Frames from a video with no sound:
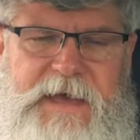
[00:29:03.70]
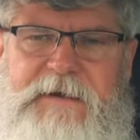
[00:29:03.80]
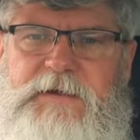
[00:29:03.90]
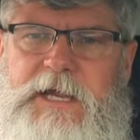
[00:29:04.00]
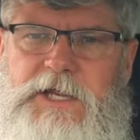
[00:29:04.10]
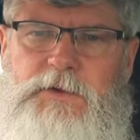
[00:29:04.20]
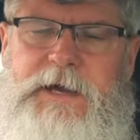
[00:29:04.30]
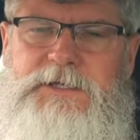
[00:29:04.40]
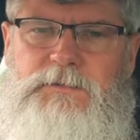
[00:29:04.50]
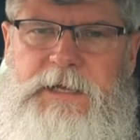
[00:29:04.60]
Africa and
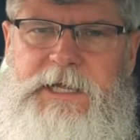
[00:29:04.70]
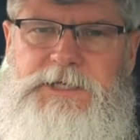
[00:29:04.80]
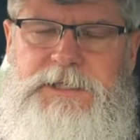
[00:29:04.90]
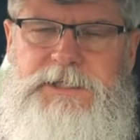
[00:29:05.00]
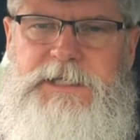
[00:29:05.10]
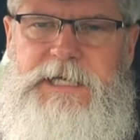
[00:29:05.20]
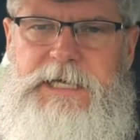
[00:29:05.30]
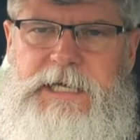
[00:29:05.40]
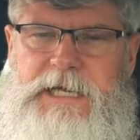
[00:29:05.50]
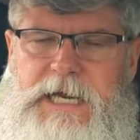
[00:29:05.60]
U.S. relations
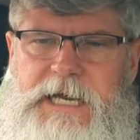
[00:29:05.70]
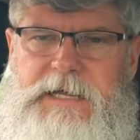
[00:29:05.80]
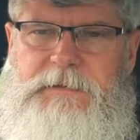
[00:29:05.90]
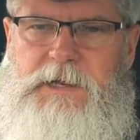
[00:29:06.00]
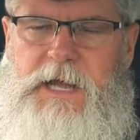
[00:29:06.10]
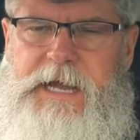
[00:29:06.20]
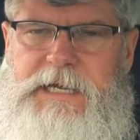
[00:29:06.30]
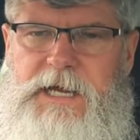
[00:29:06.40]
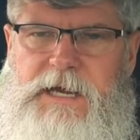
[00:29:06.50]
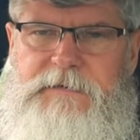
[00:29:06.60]
in the
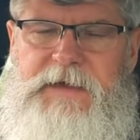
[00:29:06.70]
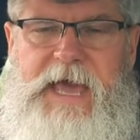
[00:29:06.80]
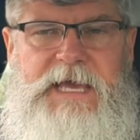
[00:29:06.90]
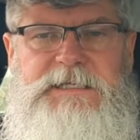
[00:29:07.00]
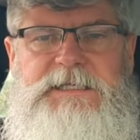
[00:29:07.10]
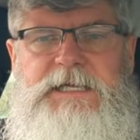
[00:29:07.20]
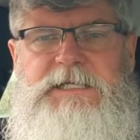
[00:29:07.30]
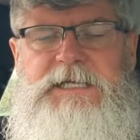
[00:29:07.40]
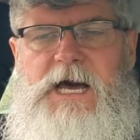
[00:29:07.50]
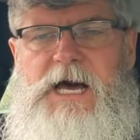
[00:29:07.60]
light of
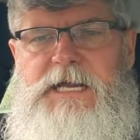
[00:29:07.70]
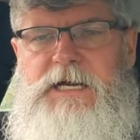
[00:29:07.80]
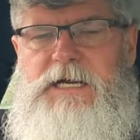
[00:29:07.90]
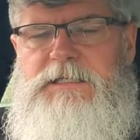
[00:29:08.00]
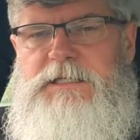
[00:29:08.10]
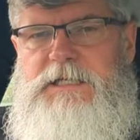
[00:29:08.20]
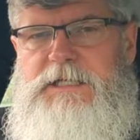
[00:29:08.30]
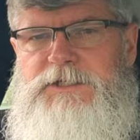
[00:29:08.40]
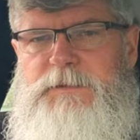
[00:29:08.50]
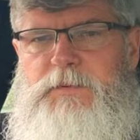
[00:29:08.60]
ANC's conduct
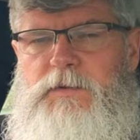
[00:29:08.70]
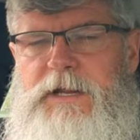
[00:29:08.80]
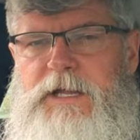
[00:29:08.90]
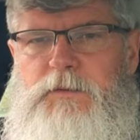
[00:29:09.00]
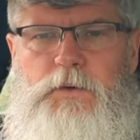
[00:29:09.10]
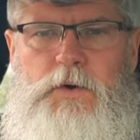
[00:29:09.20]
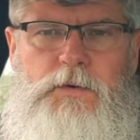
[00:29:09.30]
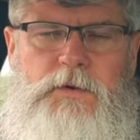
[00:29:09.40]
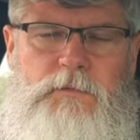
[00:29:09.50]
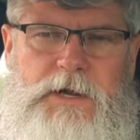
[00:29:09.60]
in supporting a
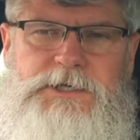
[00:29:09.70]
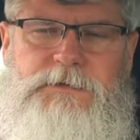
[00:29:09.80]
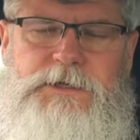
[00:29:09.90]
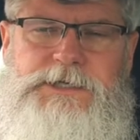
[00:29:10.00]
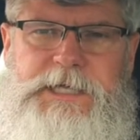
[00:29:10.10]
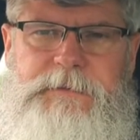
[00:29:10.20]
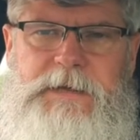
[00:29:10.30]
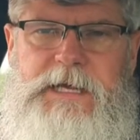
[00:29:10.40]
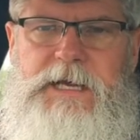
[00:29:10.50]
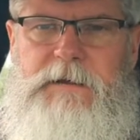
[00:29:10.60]
rogue Russian
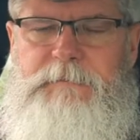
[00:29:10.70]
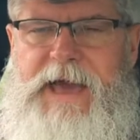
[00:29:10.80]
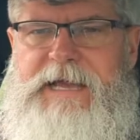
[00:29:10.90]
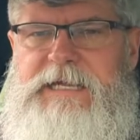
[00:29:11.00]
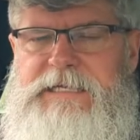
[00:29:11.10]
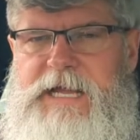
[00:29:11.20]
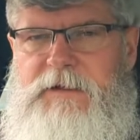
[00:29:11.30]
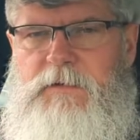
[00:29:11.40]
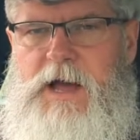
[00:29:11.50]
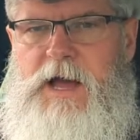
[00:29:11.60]
regime, backing
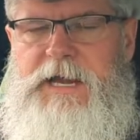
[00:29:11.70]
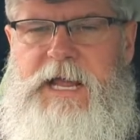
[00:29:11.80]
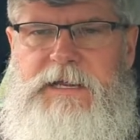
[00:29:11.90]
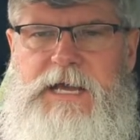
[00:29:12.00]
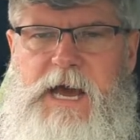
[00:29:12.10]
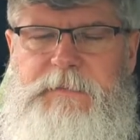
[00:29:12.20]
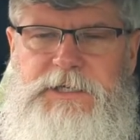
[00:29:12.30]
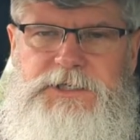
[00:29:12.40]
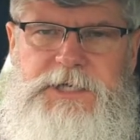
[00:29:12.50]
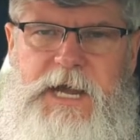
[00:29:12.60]
Tehran and
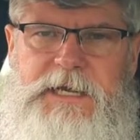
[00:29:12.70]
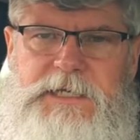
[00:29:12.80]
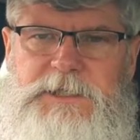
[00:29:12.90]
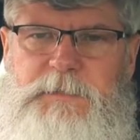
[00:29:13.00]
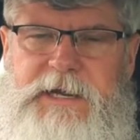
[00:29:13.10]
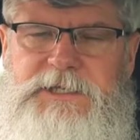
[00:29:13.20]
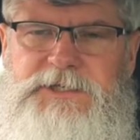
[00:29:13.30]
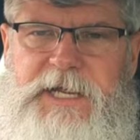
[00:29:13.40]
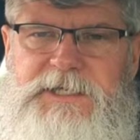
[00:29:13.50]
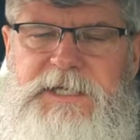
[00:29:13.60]
communist China despite its
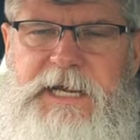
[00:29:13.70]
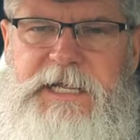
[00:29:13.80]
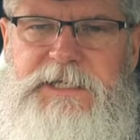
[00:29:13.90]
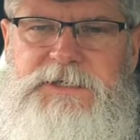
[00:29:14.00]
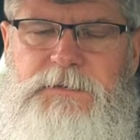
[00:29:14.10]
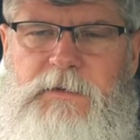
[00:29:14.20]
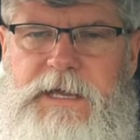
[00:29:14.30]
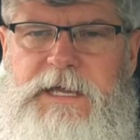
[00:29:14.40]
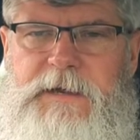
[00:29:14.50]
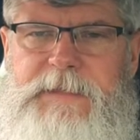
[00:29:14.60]
genocide against the
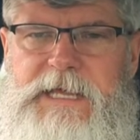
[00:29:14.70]
Rohingya.